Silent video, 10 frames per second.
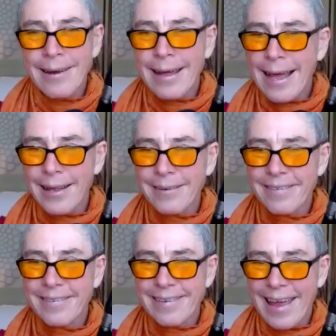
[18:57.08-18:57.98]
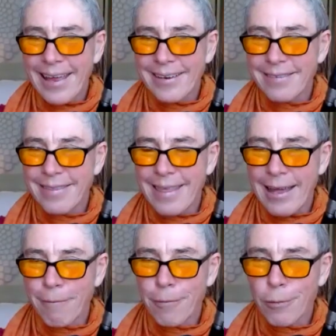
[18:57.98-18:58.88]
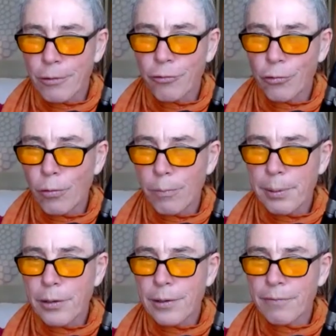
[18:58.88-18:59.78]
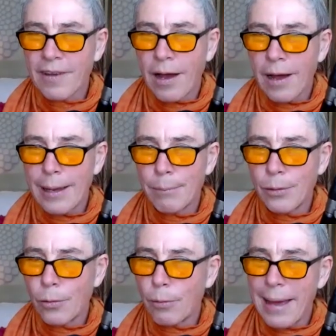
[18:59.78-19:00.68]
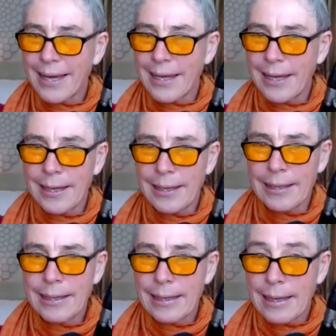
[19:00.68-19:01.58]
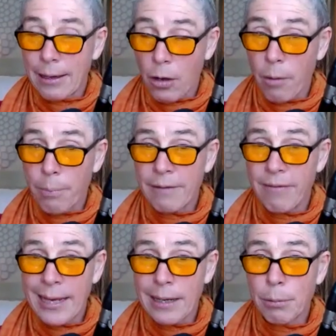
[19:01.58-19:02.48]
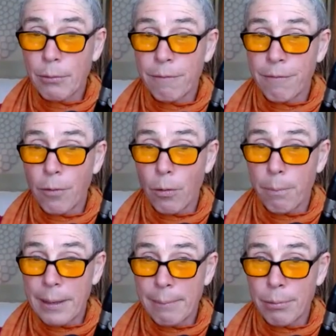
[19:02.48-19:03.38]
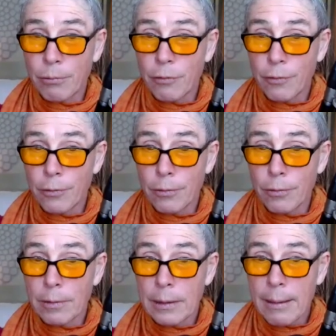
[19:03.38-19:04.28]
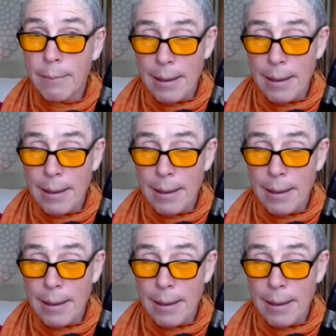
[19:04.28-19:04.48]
And I understand that for a short period of time, you're making a copy available for people to,